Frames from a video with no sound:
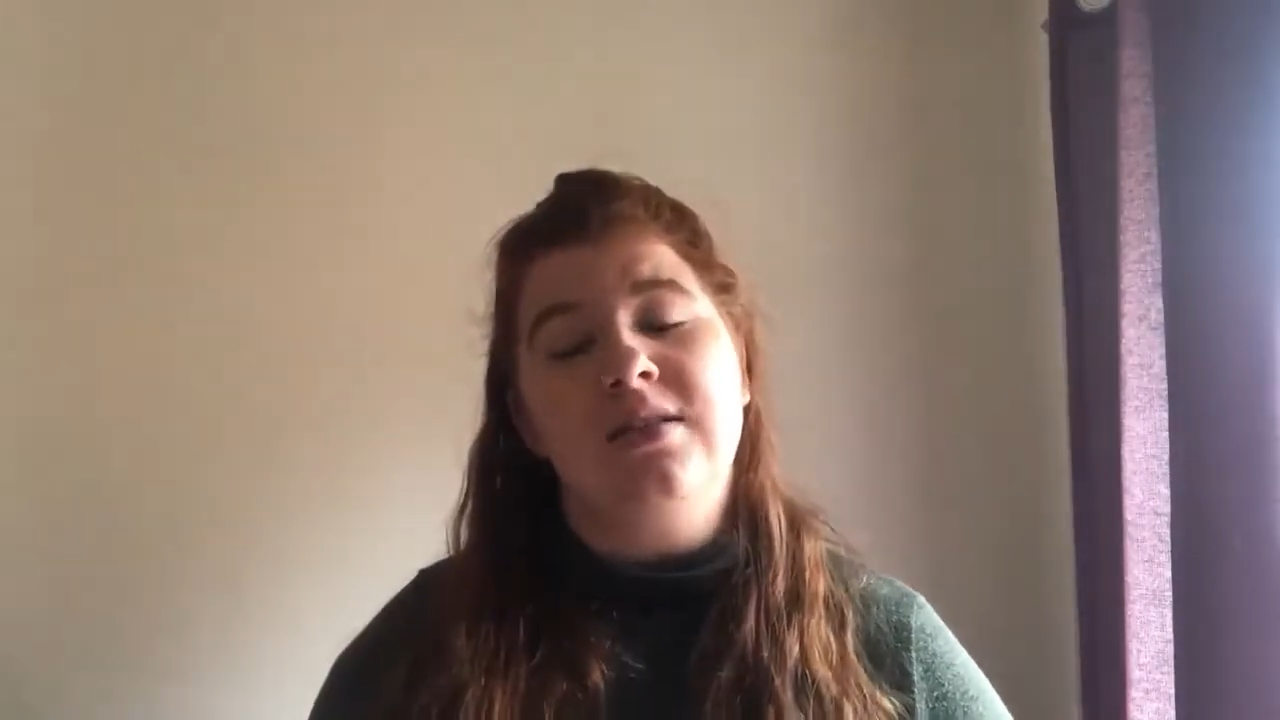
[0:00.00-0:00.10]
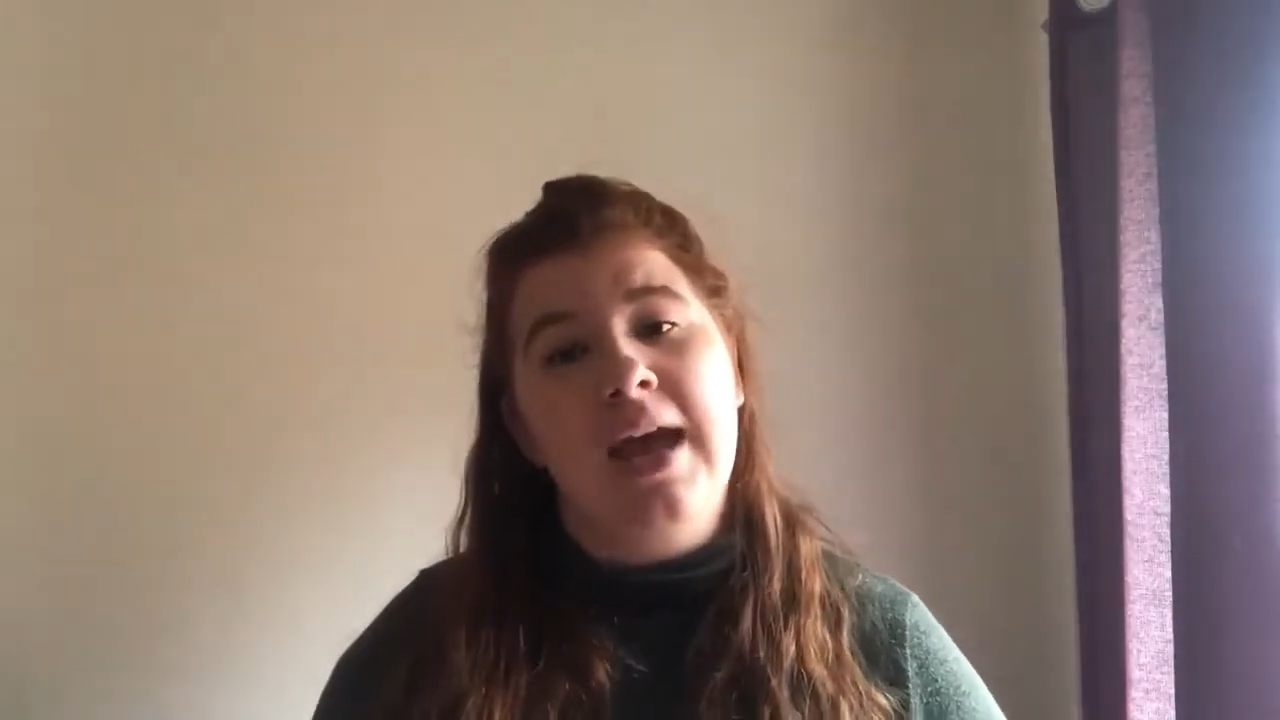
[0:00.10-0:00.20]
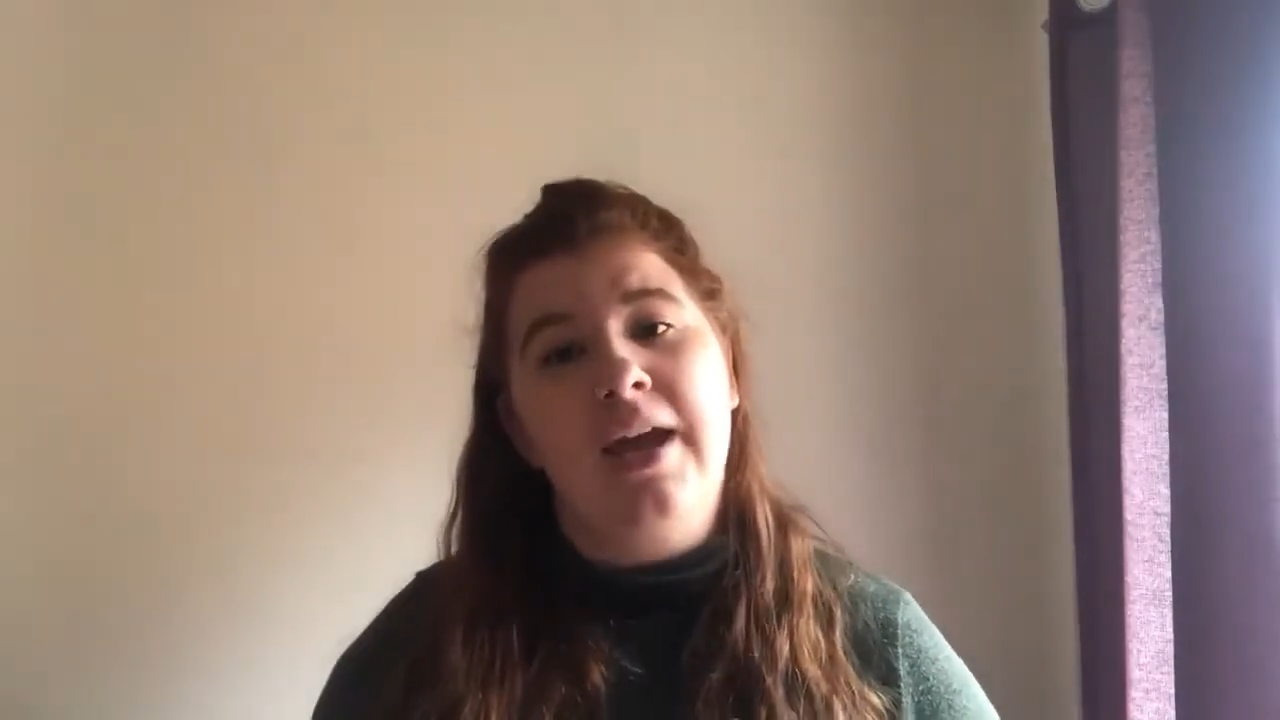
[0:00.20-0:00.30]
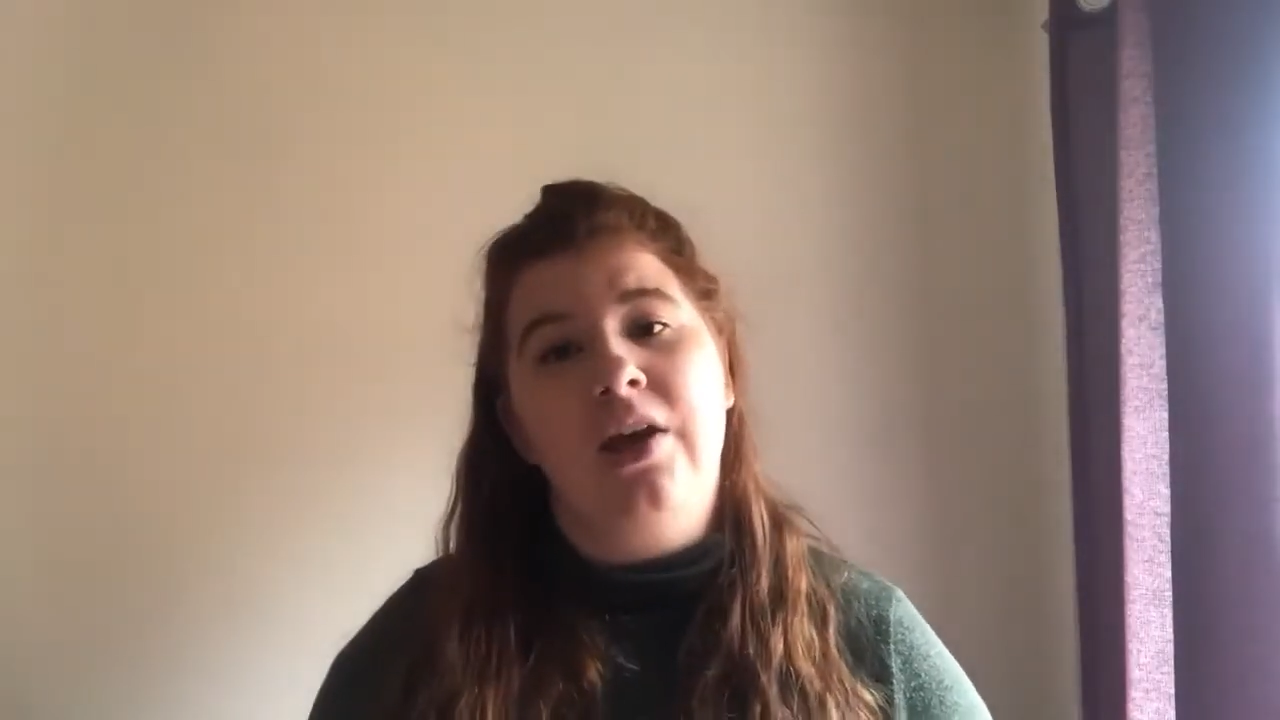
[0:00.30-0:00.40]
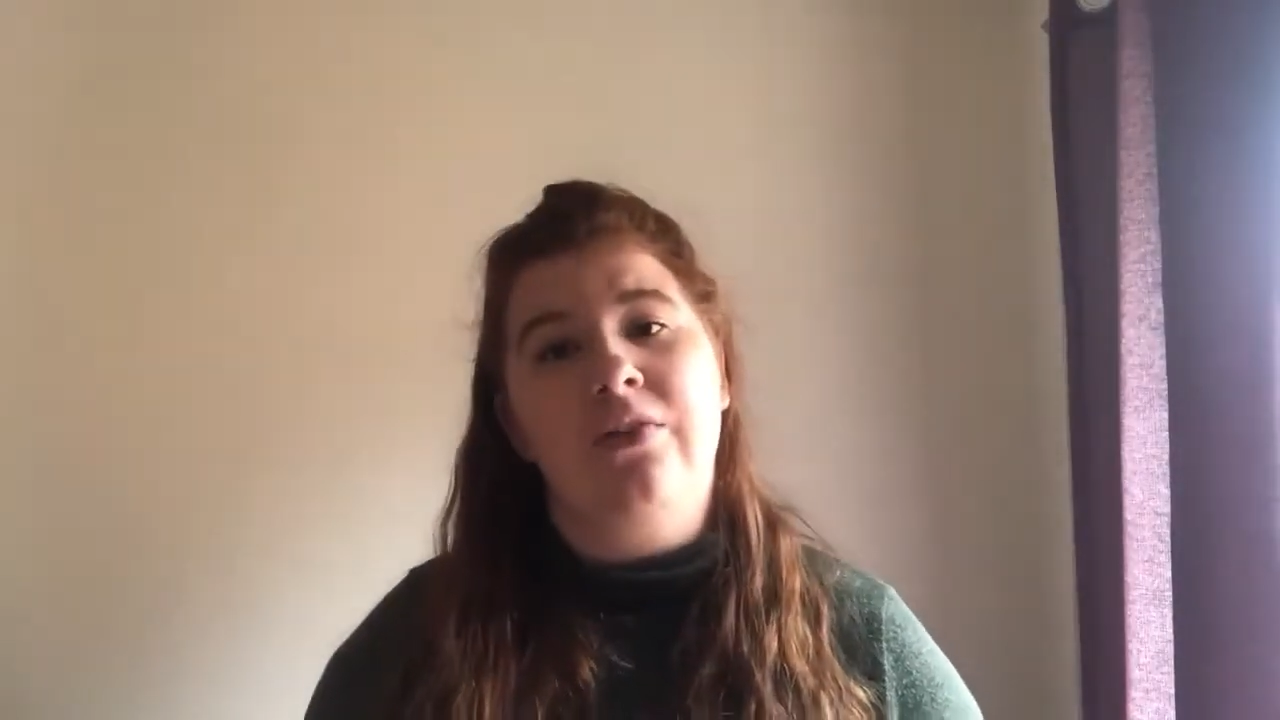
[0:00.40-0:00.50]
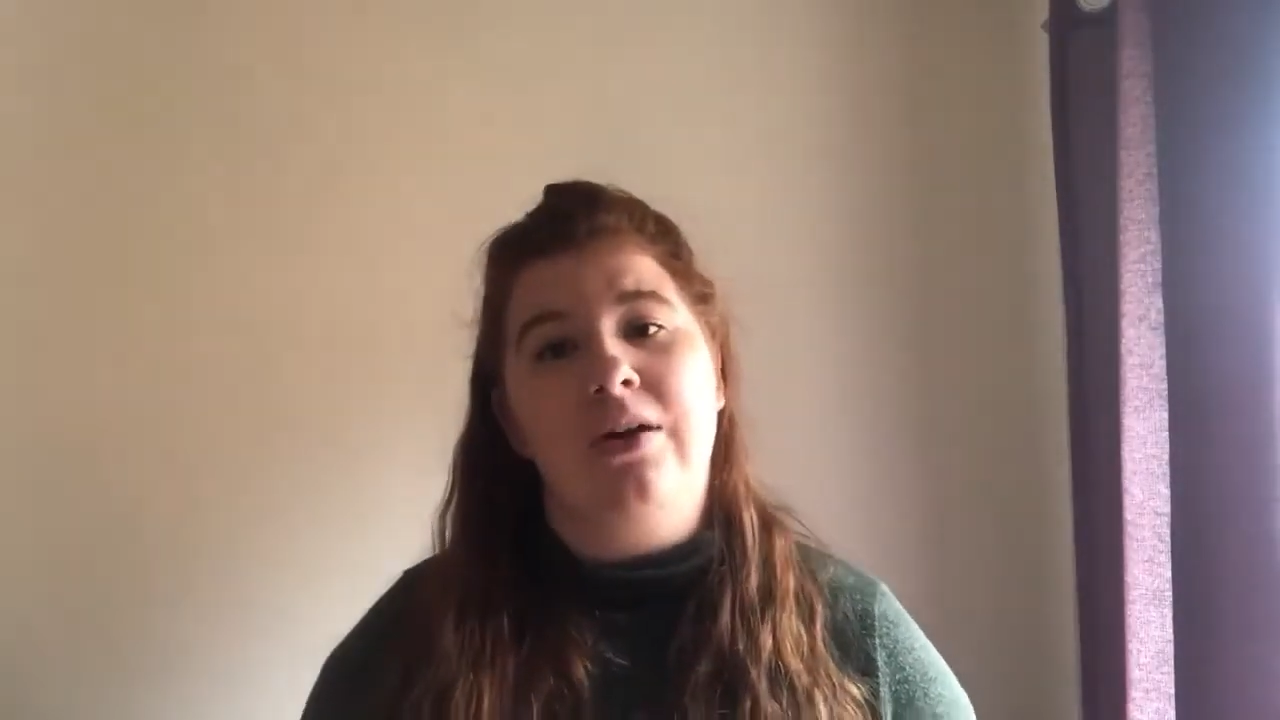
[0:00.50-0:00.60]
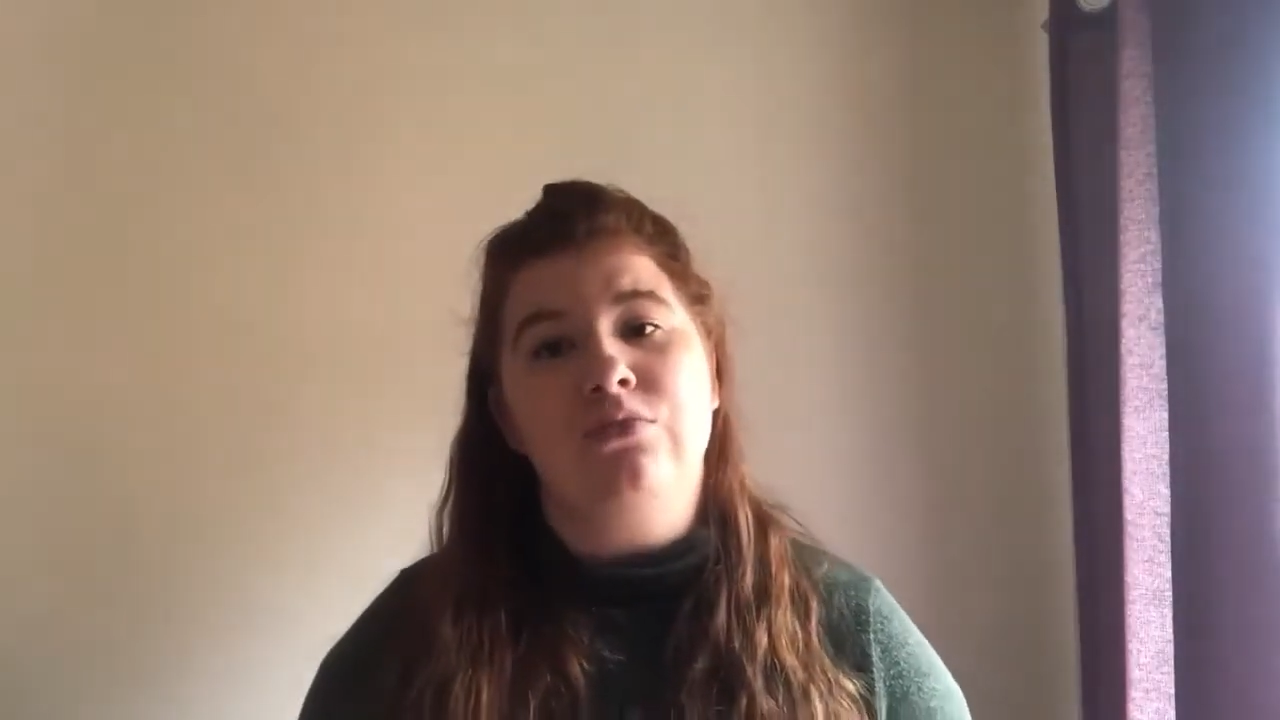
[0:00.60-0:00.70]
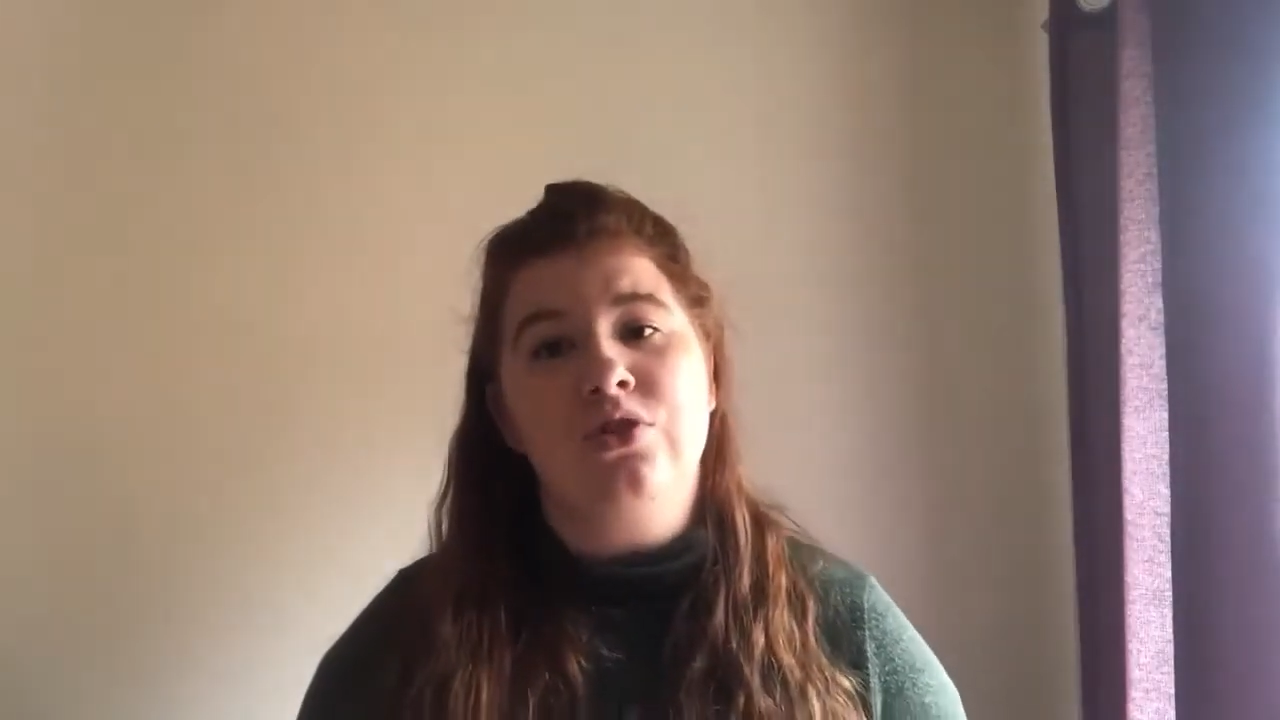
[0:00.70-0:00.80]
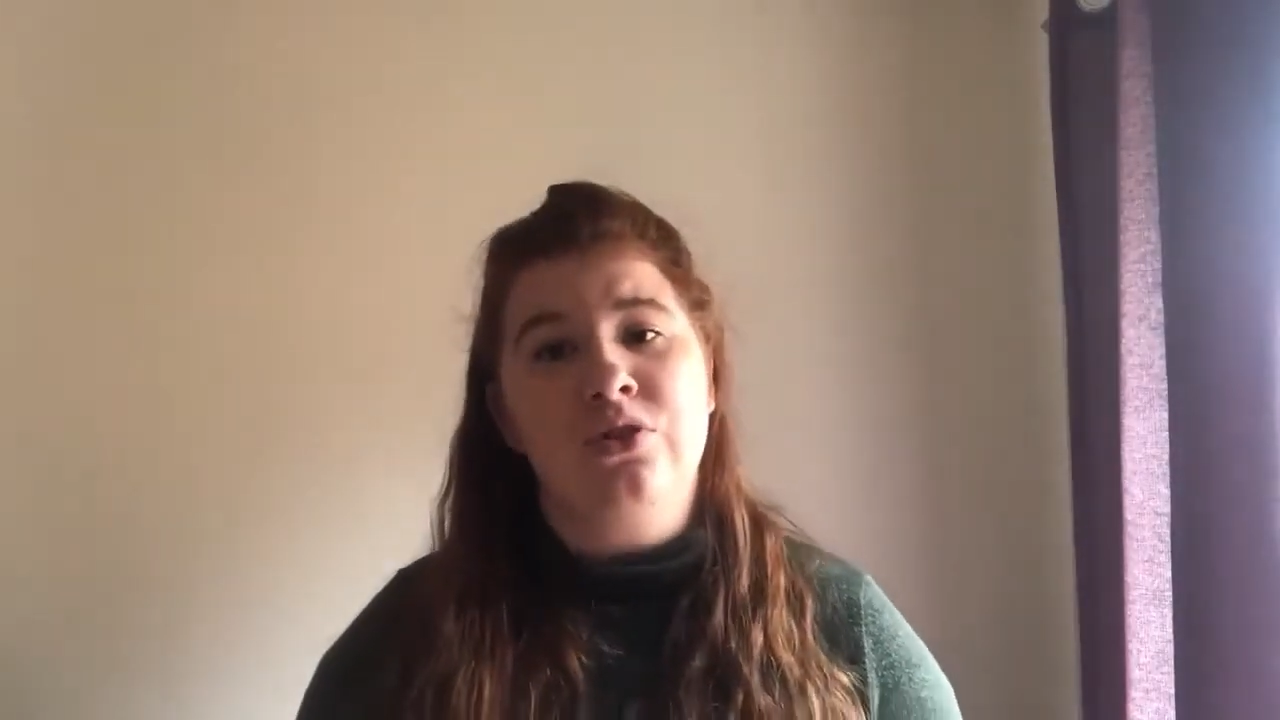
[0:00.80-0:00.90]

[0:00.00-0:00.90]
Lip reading: take around